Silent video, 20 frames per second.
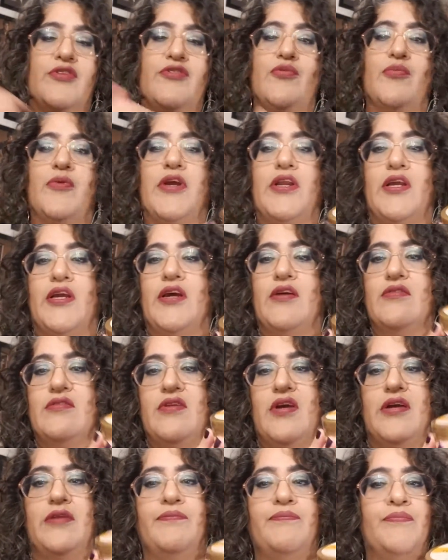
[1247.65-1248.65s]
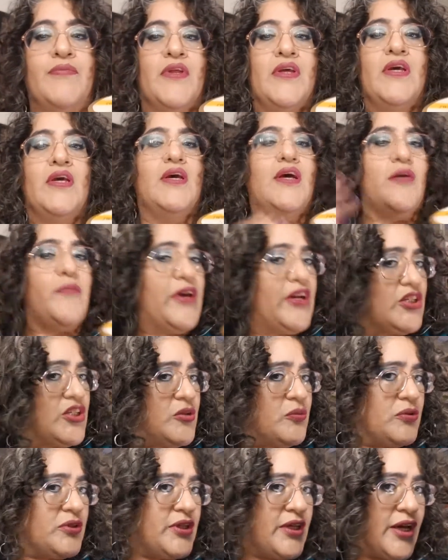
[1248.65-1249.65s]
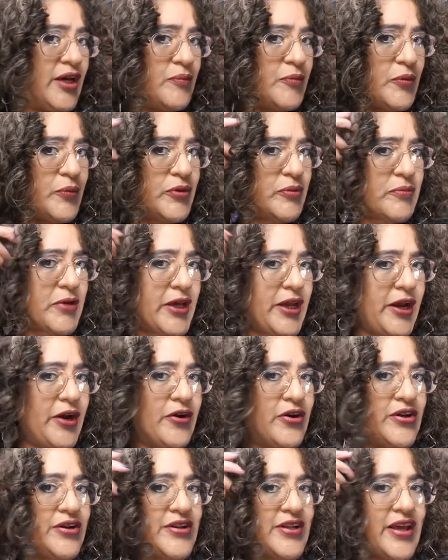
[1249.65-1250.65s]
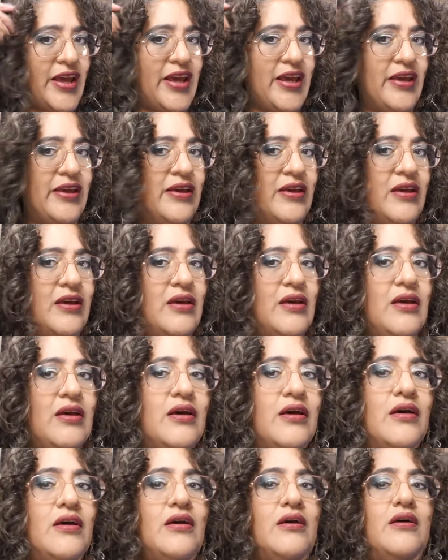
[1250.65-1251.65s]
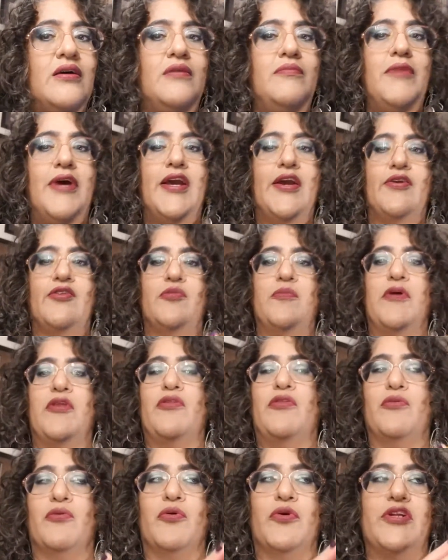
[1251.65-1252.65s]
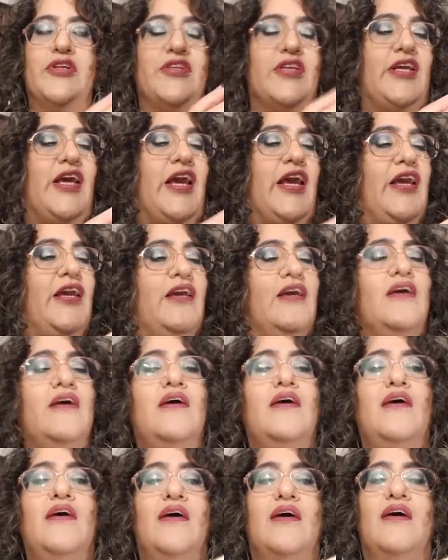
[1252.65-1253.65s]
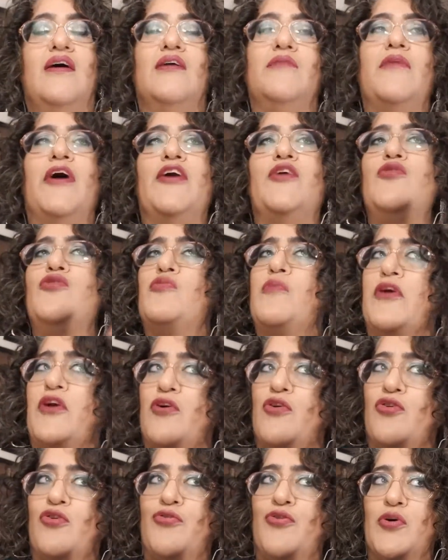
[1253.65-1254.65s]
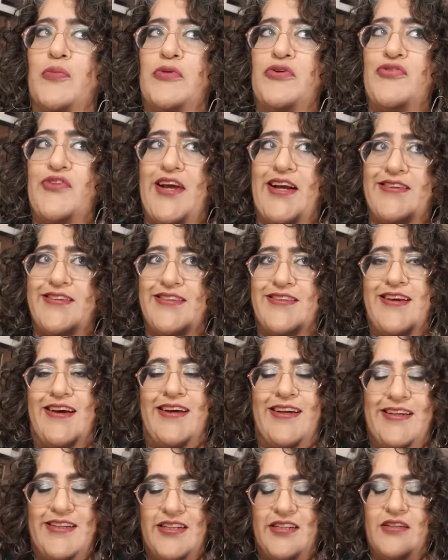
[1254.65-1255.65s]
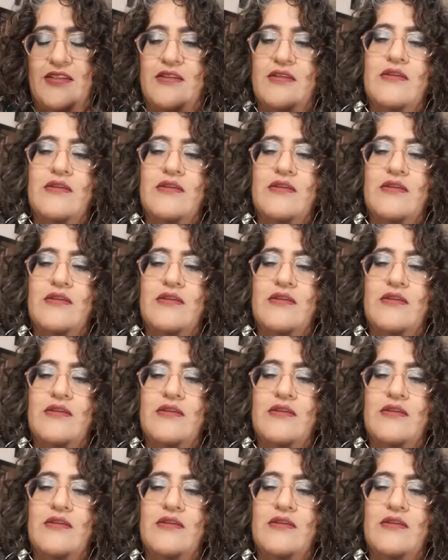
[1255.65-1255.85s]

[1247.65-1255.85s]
raining outside. I'm actually really happy with my hair today. My hair's been through it today. I used my curl formers last night.